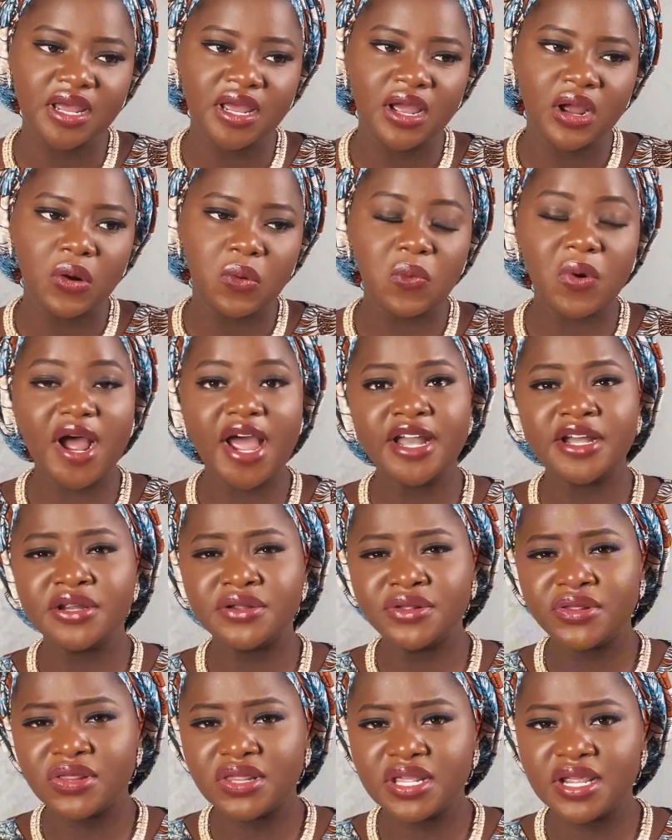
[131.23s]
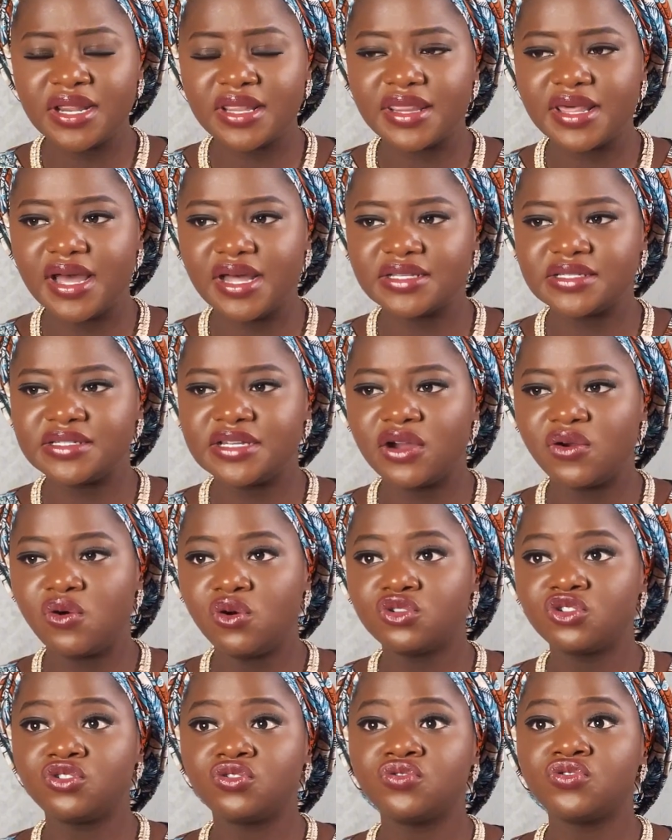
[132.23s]
why do you think that they go
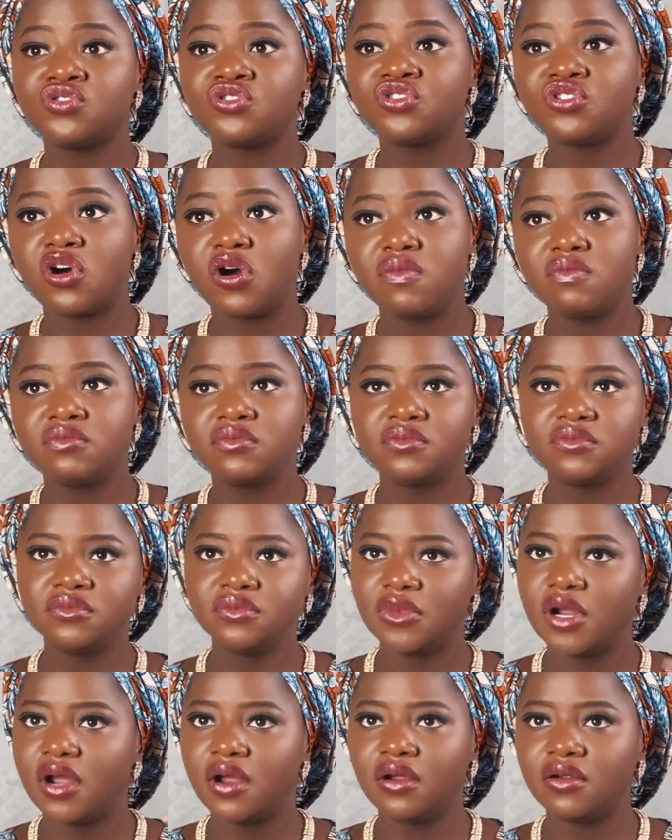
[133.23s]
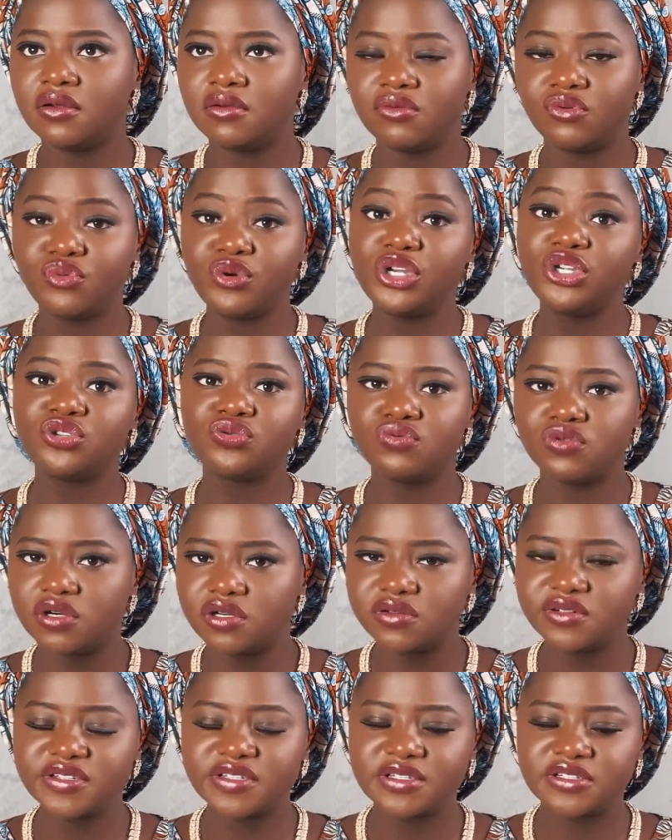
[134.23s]
to do some
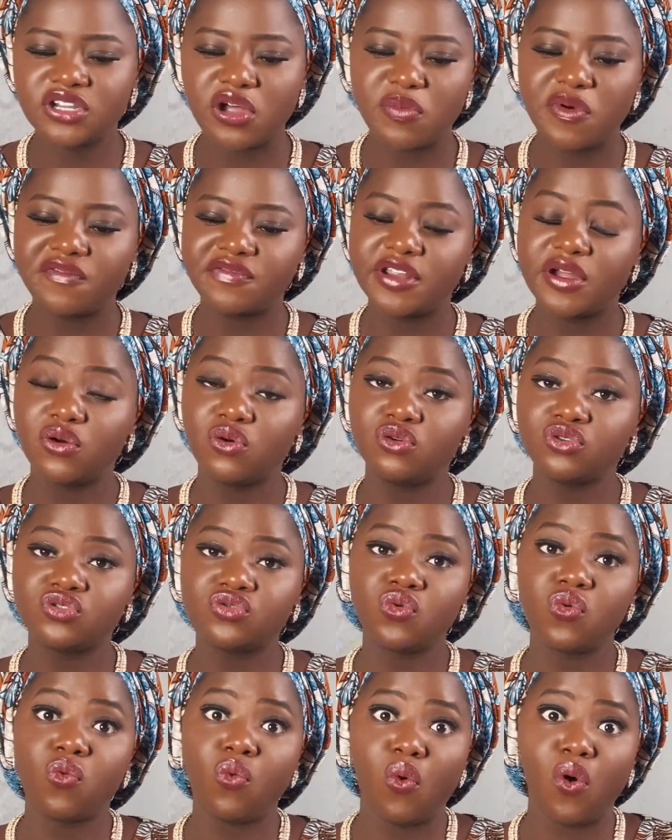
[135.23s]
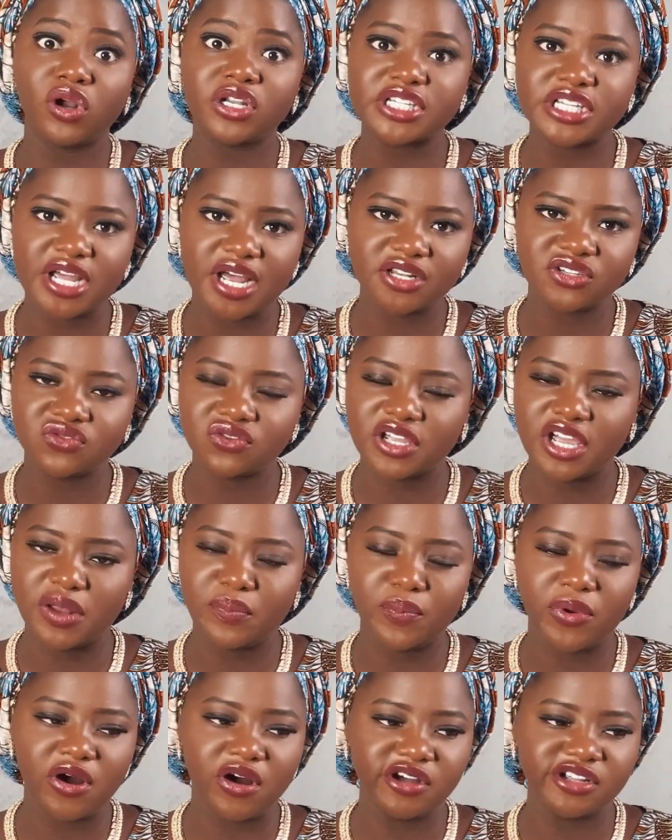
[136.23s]
rituals? Some of them go to water to get
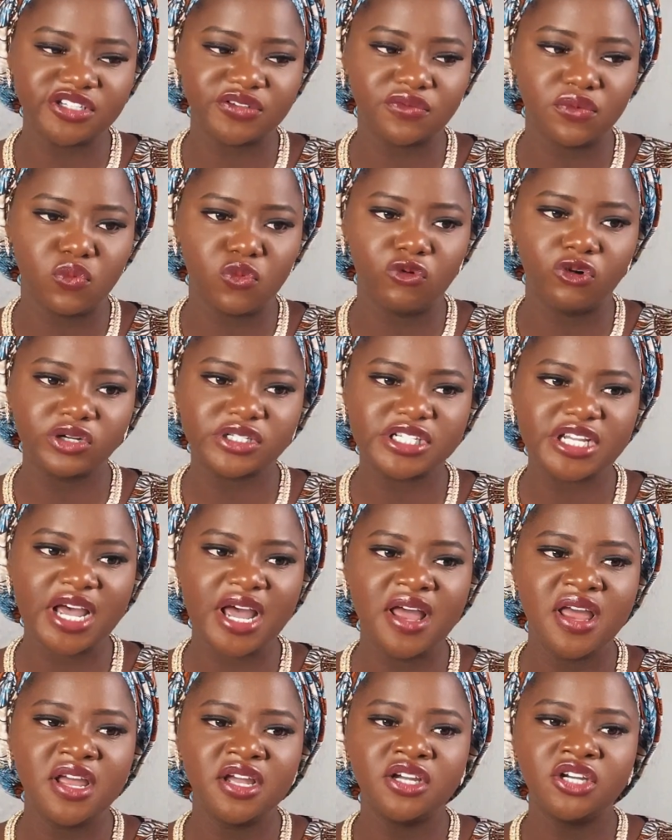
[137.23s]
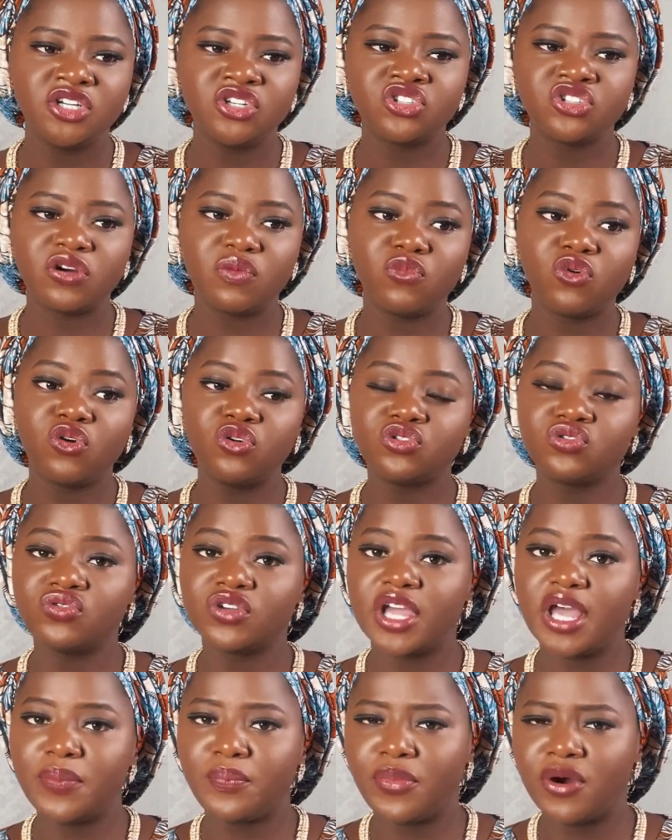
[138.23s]
powers from water, some go to
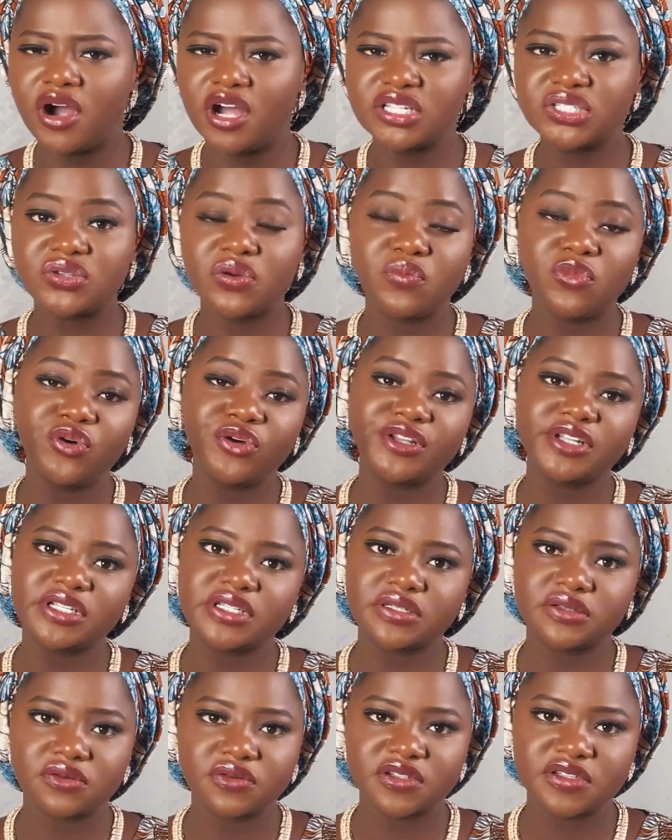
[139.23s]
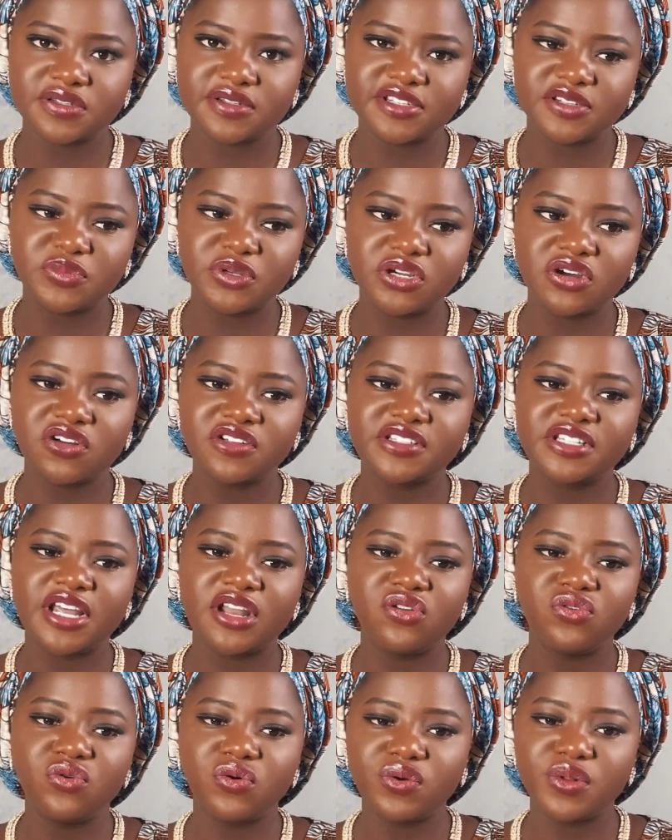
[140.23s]
get powers from other sources, because they
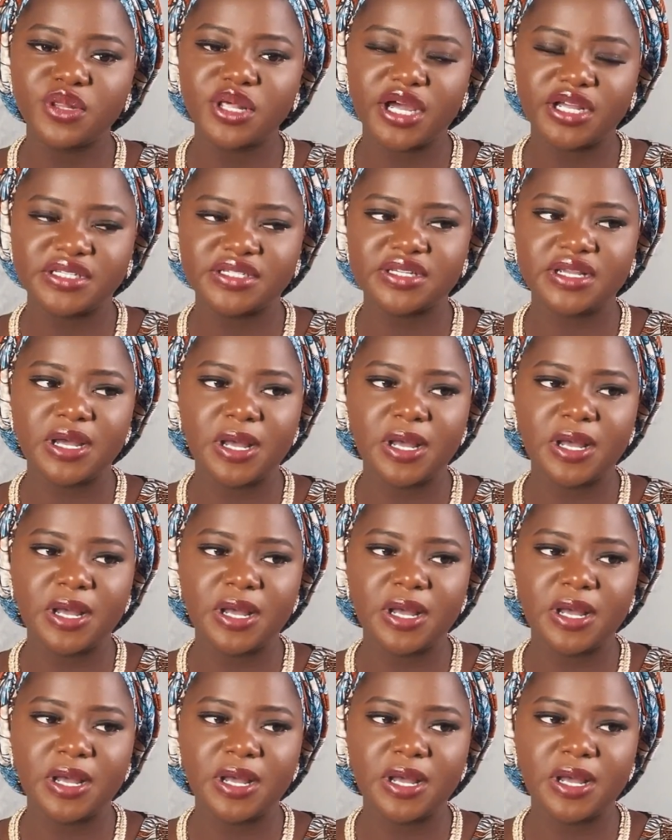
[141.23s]
know that